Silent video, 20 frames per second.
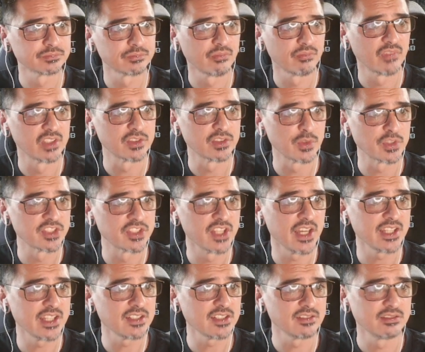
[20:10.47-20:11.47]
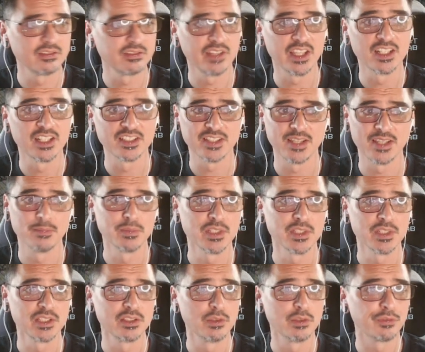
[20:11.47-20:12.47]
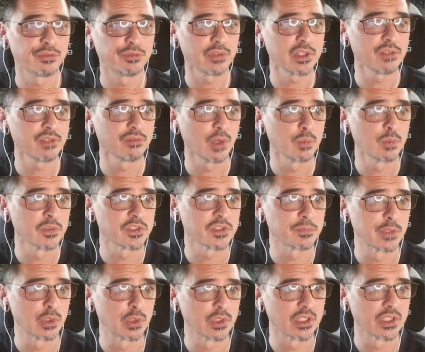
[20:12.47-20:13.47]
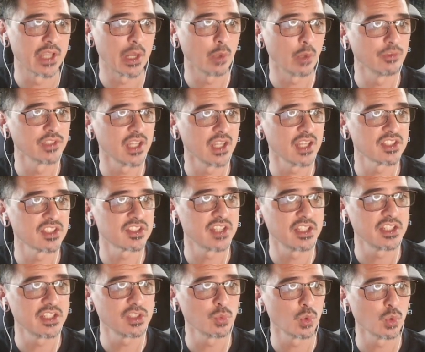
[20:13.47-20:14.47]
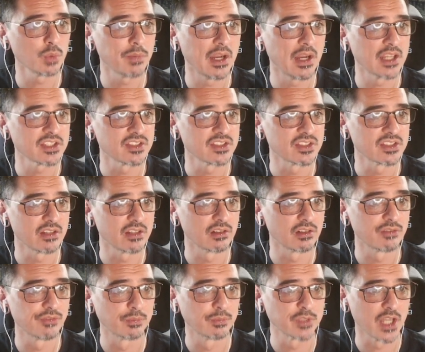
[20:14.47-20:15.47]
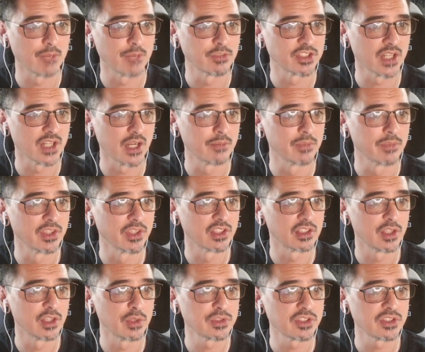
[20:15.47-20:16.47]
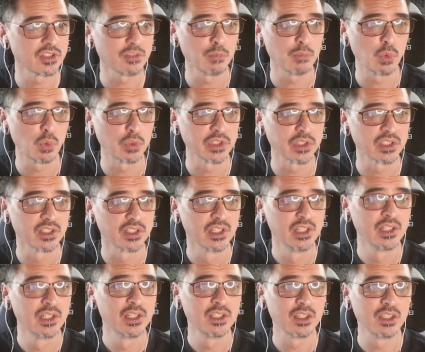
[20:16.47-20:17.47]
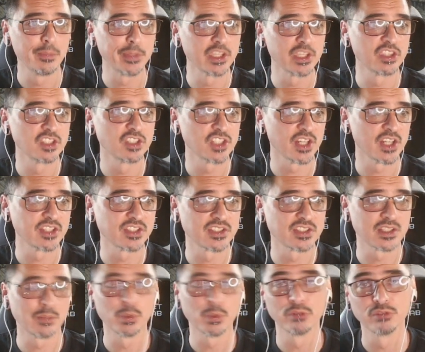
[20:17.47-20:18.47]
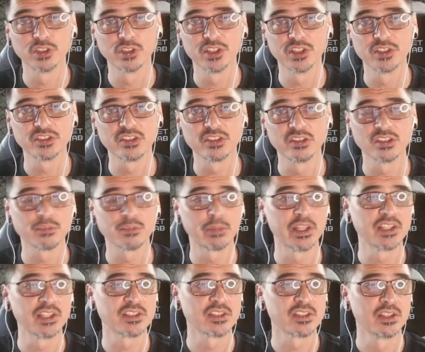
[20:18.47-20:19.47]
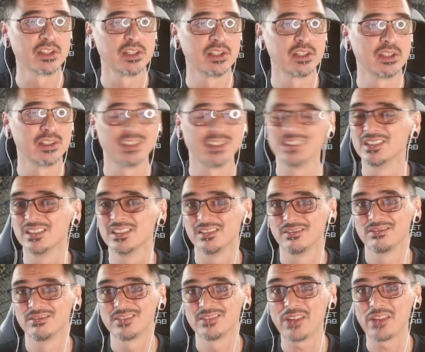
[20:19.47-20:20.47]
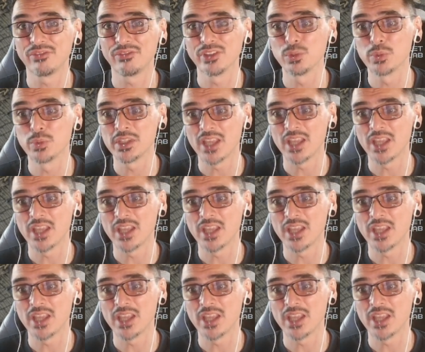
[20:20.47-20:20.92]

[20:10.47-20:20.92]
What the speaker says: So it's night and it's empty. You're free to roam this building. However, guards tend to walk past this area from time to time, and the closer to morning, the bigger the chance that someone returns to this place. Thankfully, we